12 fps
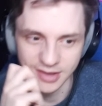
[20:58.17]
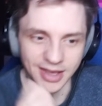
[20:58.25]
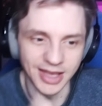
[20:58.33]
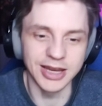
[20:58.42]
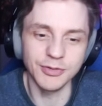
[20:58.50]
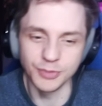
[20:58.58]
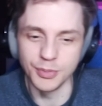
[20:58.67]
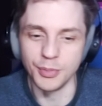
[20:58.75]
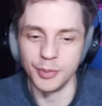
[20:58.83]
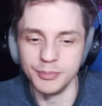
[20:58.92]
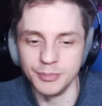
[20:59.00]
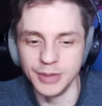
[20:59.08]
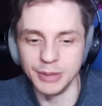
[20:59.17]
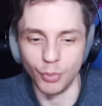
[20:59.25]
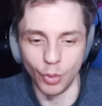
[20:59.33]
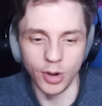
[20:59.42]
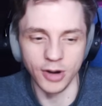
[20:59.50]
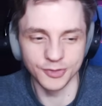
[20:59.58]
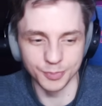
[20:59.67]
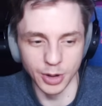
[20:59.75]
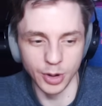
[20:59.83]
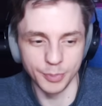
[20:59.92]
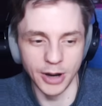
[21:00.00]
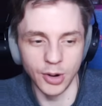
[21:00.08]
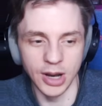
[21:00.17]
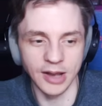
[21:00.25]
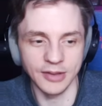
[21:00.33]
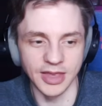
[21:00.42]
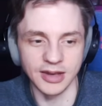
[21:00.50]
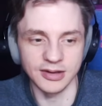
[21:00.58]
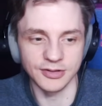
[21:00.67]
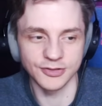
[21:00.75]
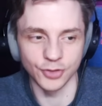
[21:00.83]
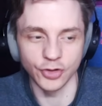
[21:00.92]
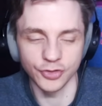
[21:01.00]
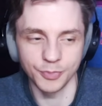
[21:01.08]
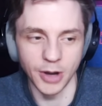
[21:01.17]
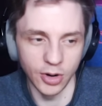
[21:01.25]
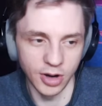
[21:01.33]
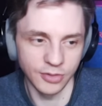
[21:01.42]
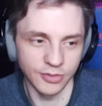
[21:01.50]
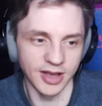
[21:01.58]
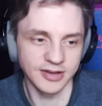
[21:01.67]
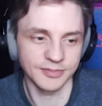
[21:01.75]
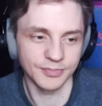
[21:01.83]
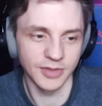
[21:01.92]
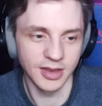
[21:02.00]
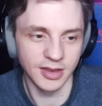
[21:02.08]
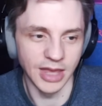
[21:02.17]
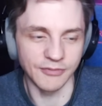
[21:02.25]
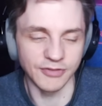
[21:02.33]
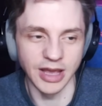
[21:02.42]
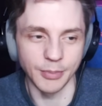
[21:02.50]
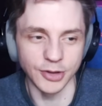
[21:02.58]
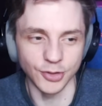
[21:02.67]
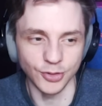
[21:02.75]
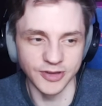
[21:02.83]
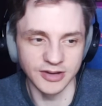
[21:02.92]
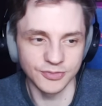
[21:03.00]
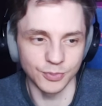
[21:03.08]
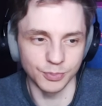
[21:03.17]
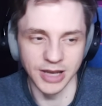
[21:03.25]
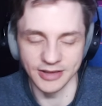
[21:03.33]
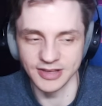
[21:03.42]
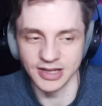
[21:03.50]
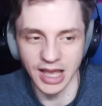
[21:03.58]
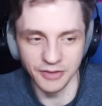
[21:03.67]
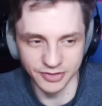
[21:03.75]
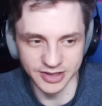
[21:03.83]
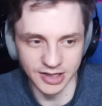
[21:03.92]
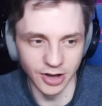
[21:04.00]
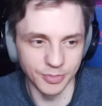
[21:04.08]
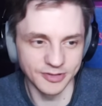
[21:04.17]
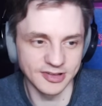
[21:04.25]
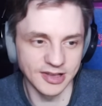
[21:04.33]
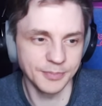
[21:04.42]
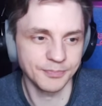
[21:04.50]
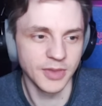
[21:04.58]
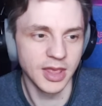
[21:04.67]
It gives me more spirit power than Surge of Power, right? Every time I use it, plus the lifesteal, obviously.